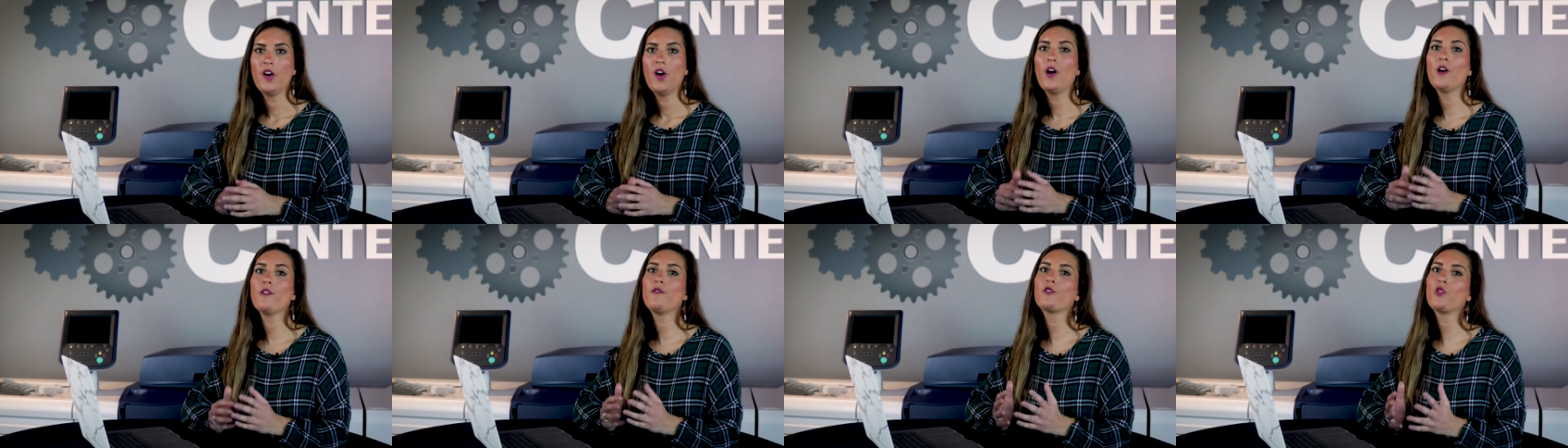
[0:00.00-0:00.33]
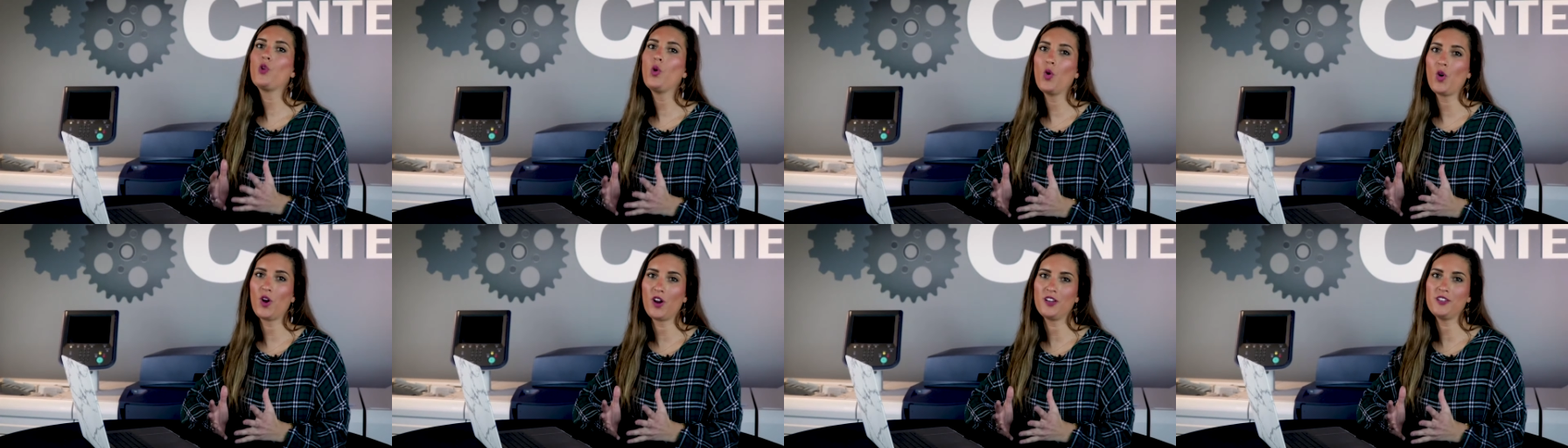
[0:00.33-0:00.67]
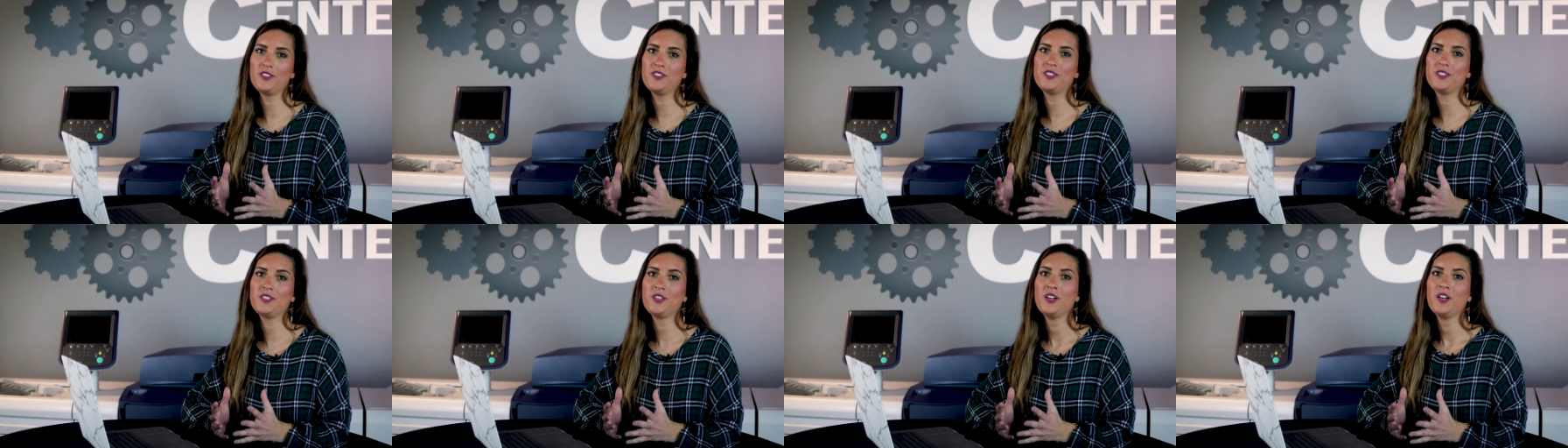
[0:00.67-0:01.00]
Of
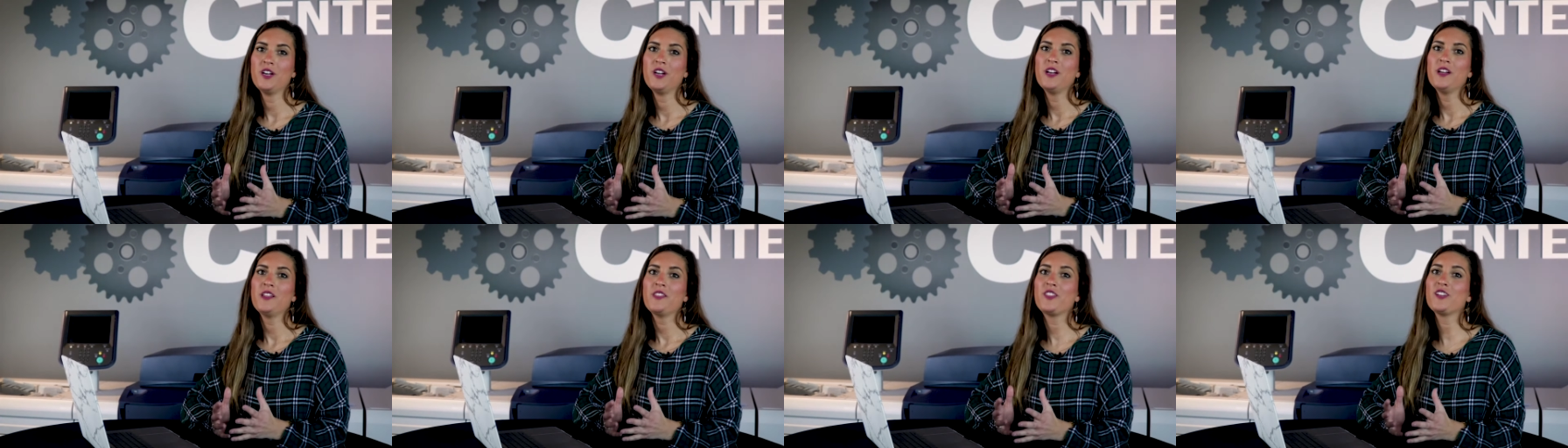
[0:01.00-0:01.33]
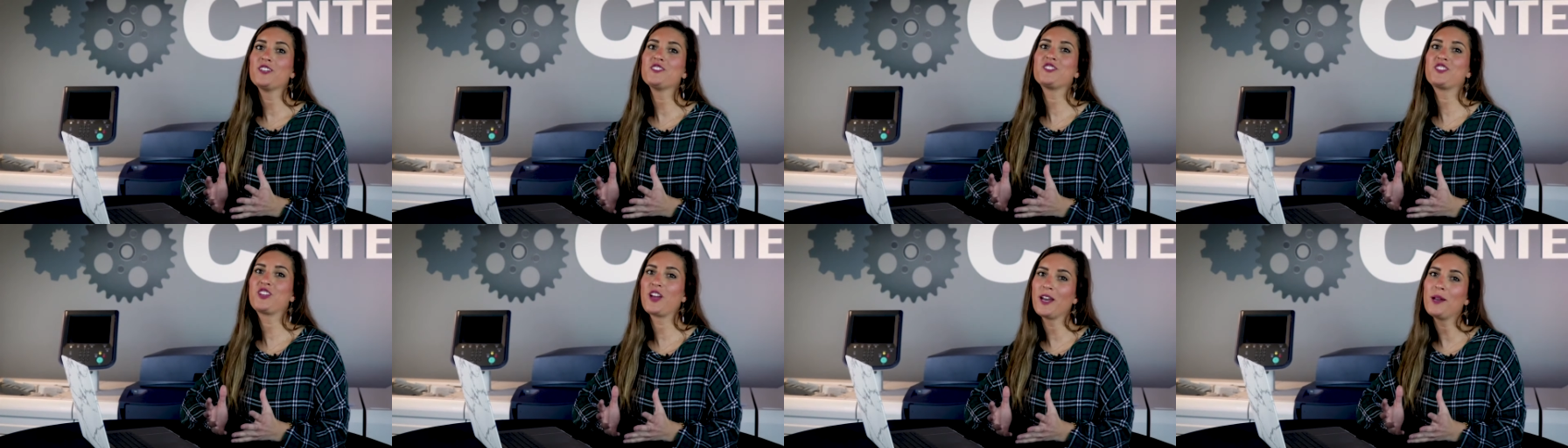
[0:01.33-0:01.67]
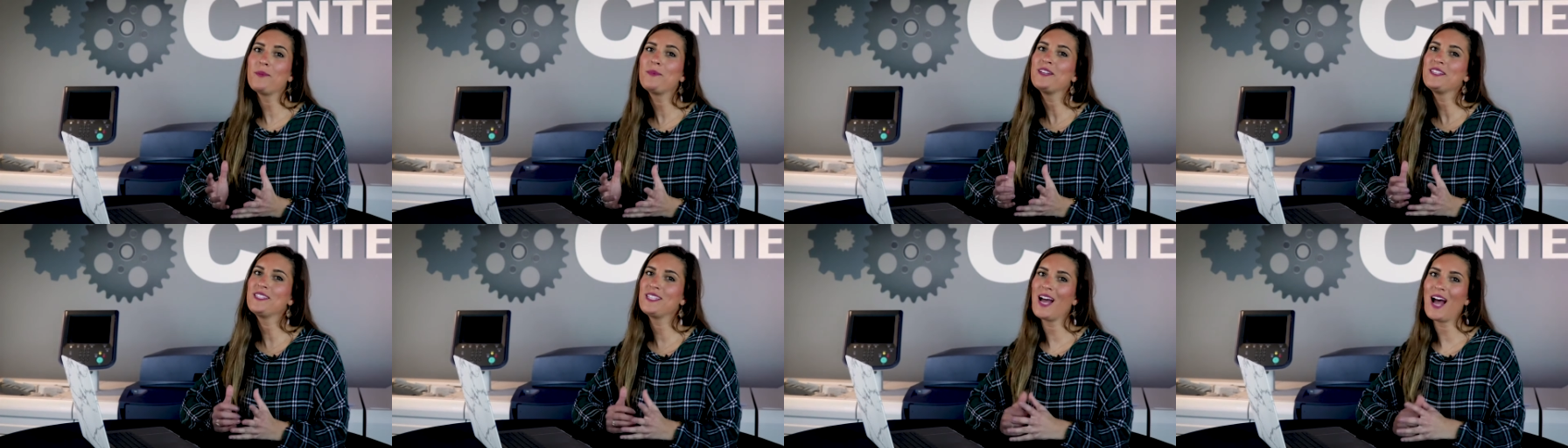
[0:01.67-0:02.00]
course, there's gonna
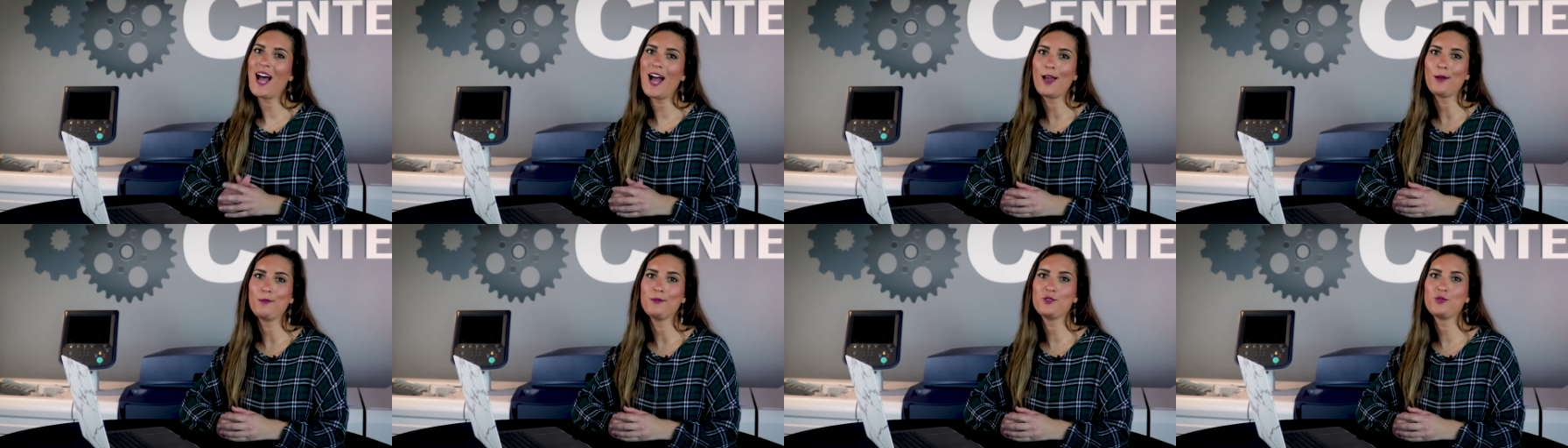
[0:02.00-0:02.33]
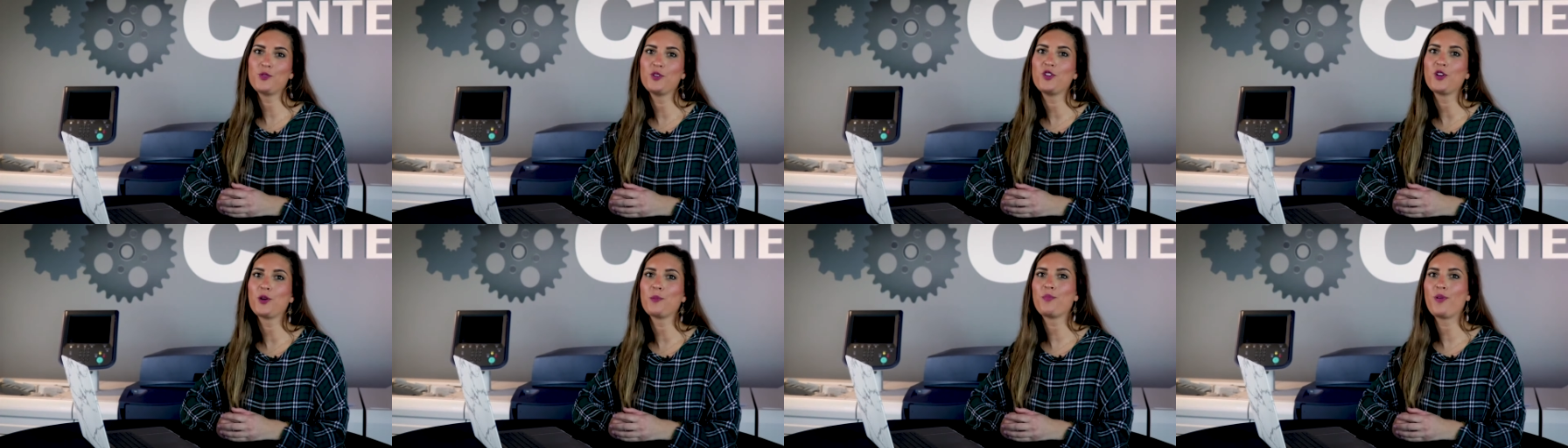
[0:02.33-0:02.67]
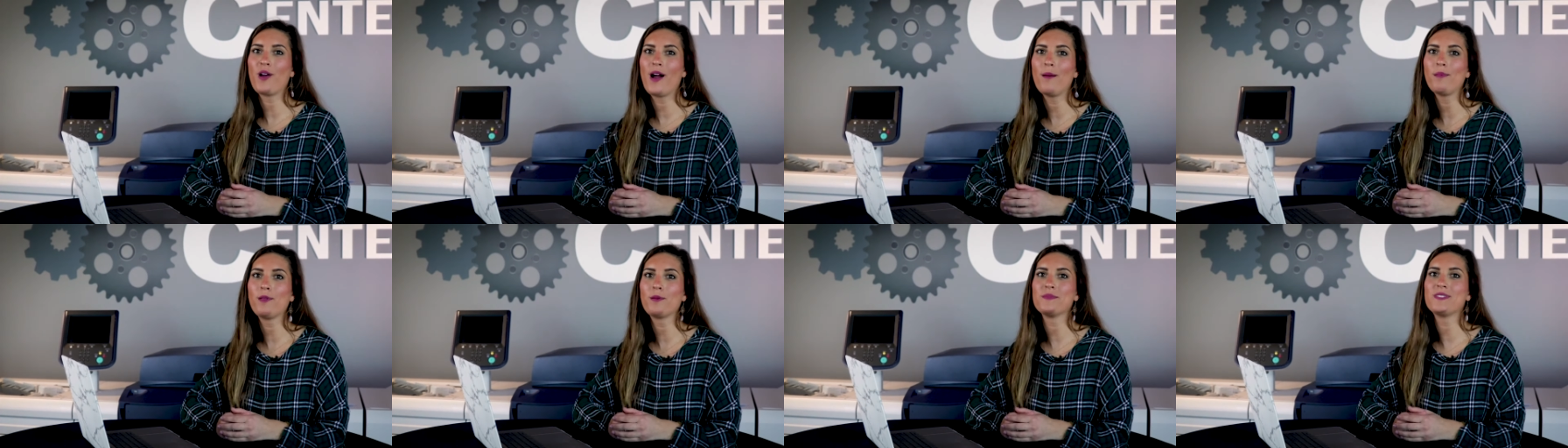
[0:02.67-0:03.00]
be times when your
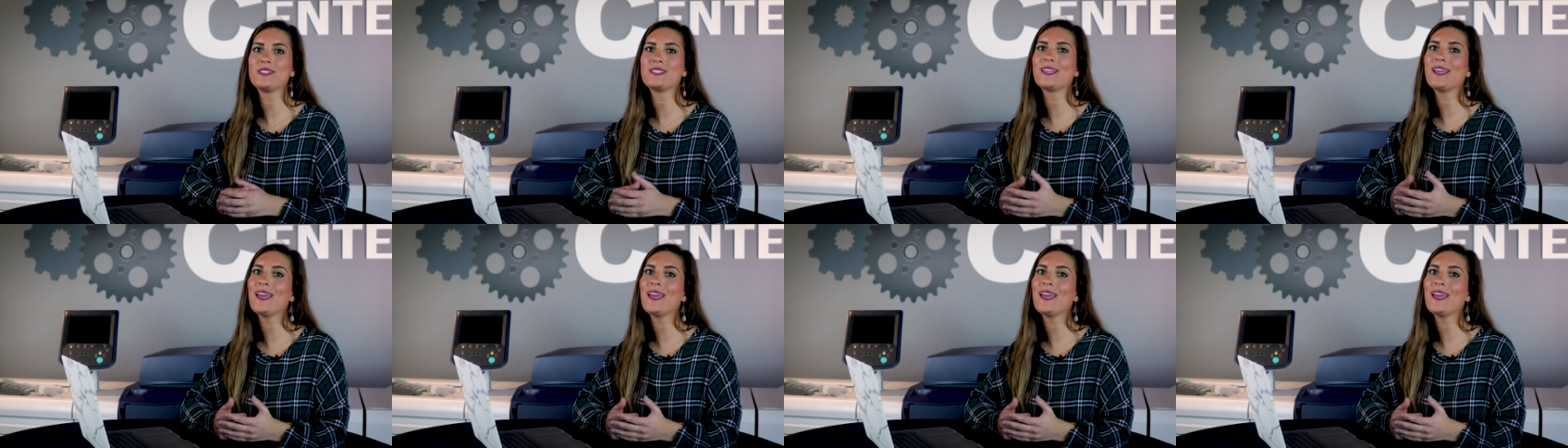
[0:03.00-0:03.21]
problems